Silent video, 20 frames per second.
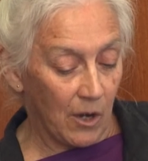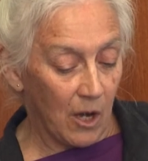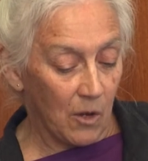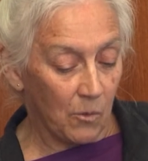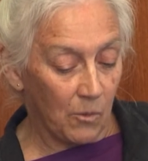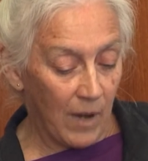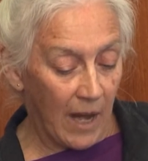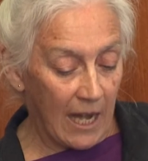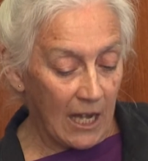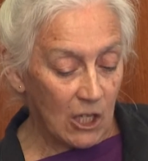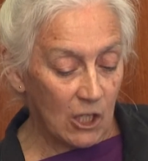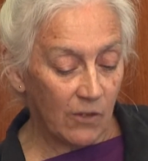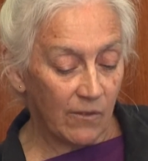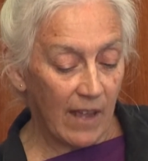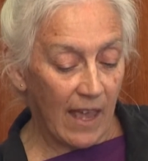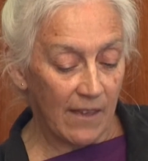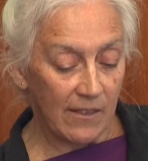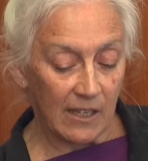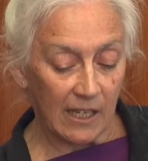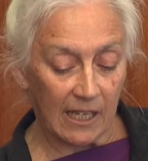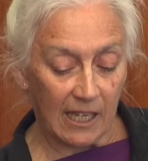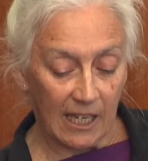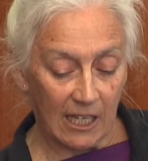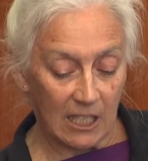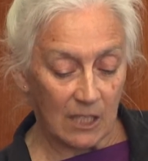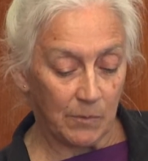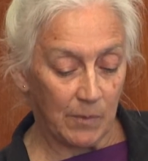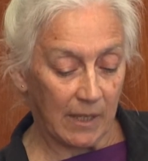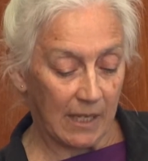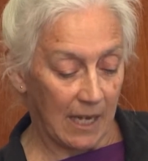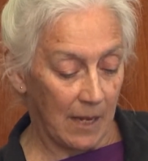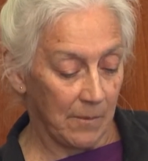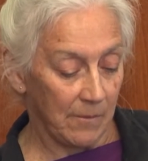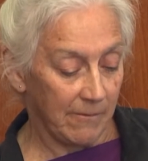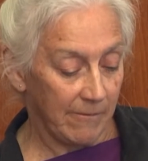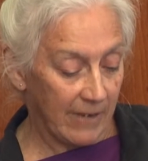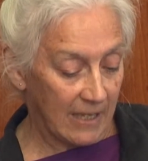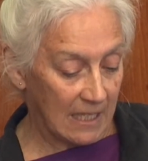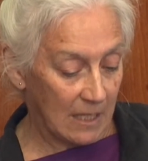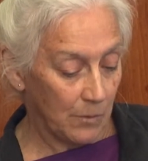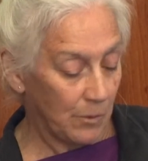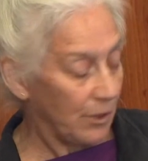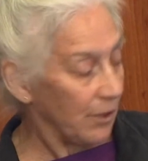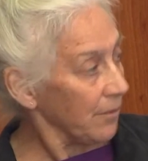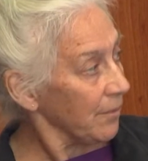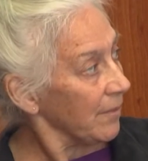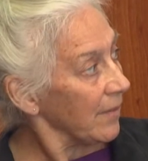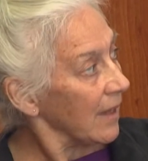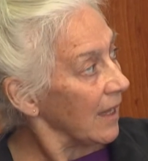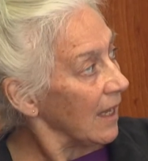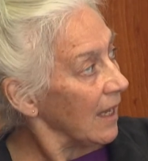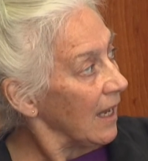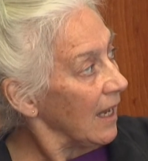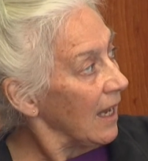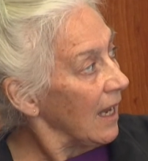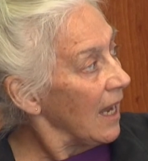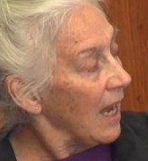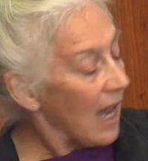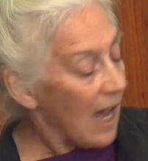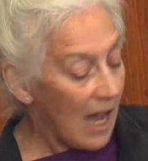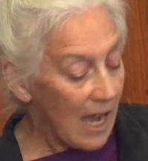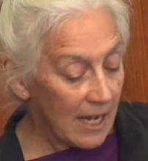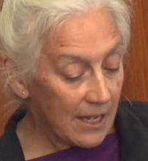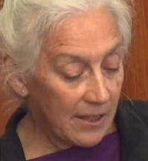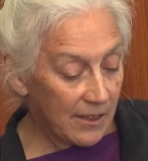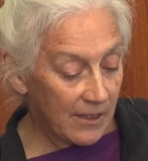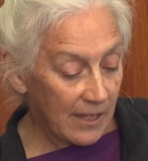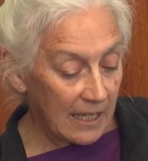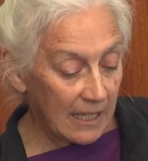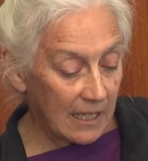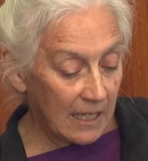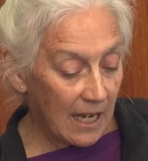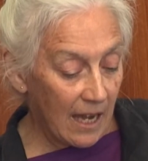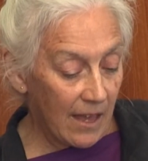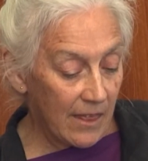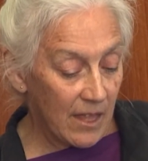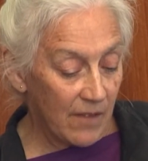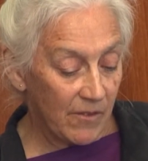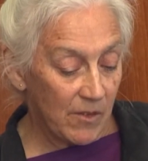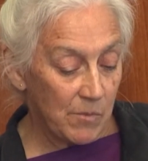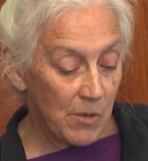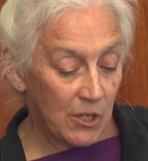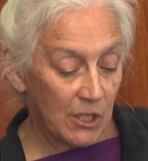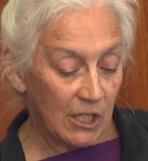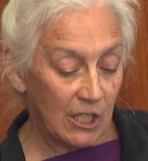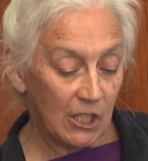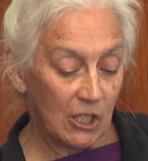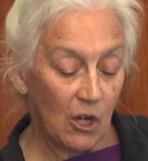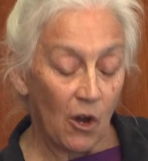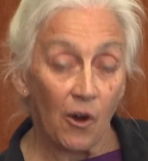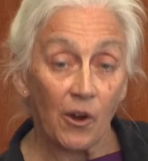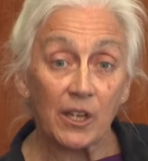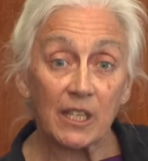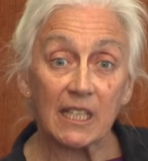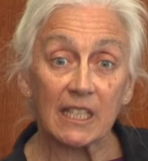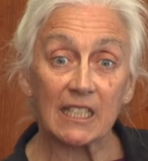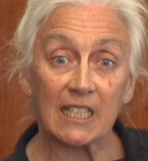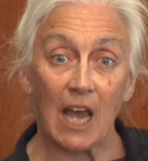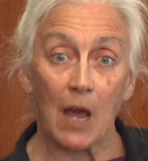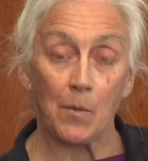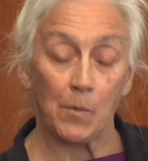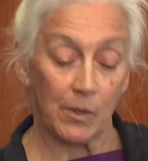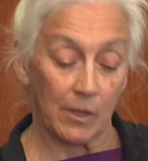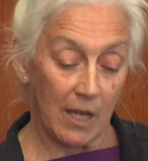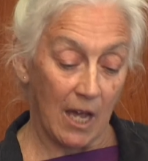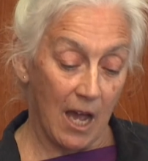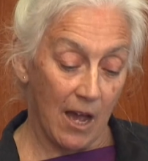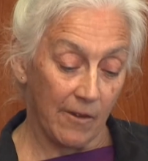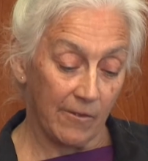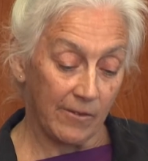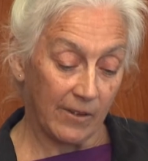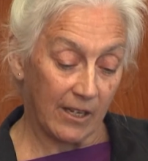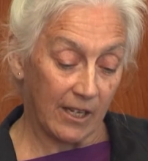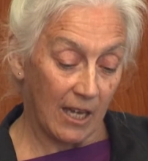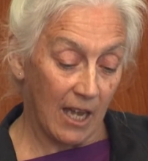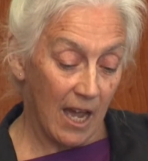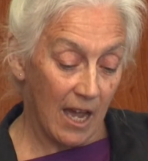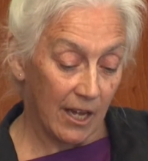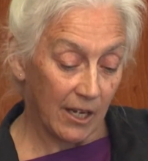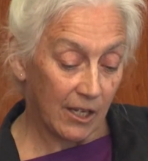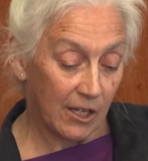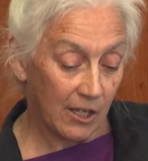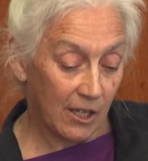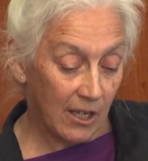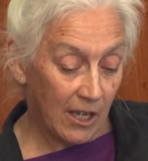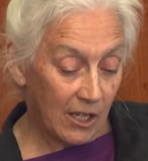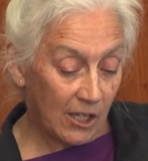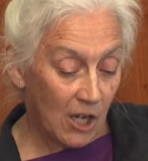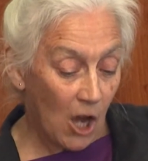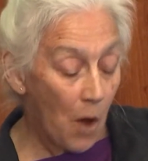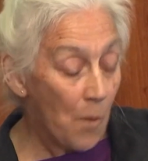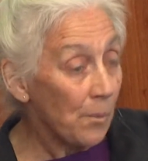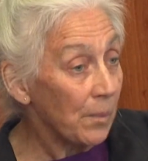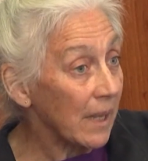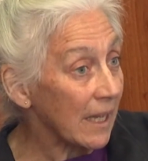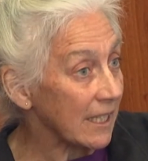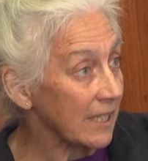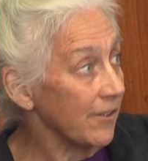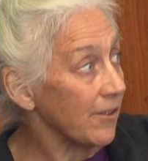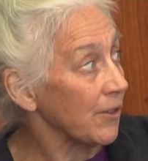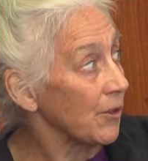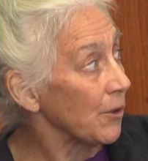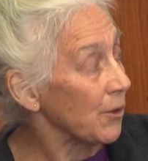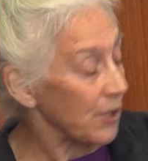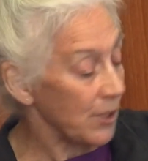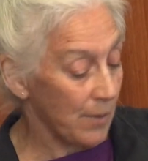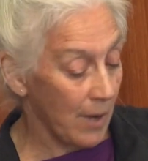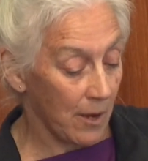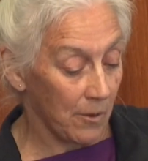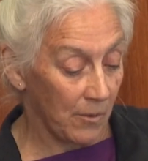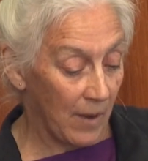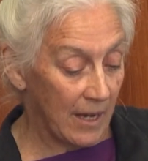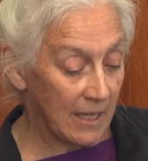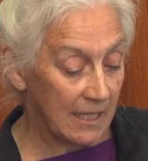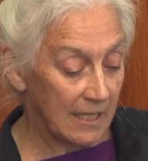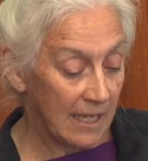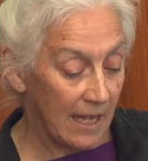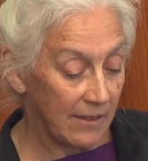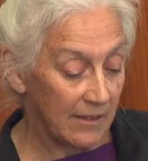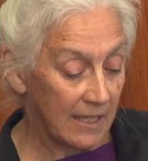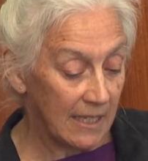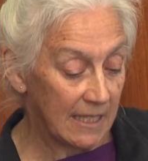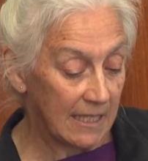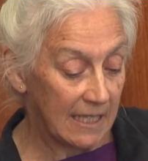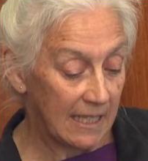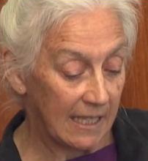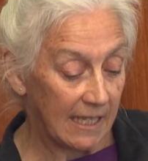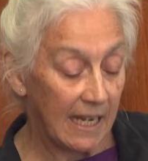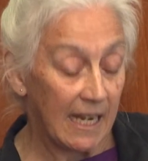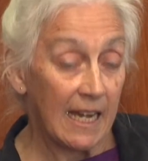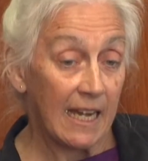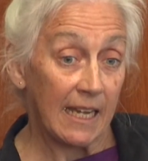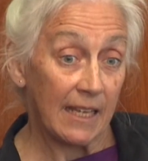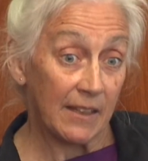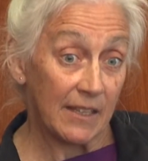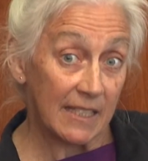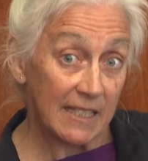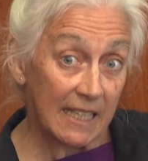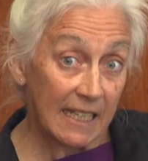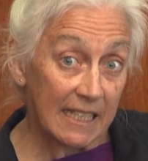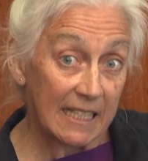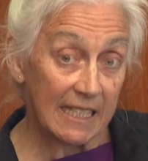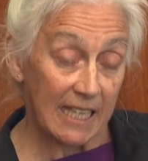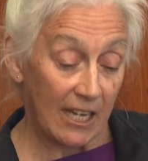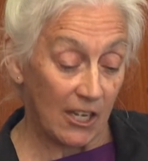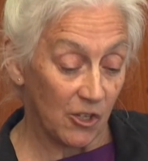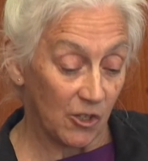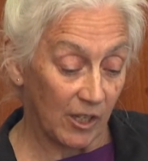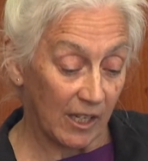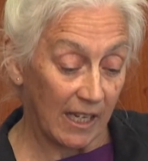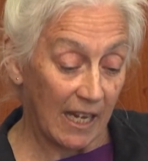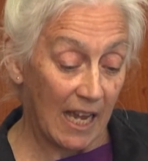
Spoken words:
a range of ethnic hints become visible. I think that the most notorious example of a complex of thought about race and ethnicity in the 6th century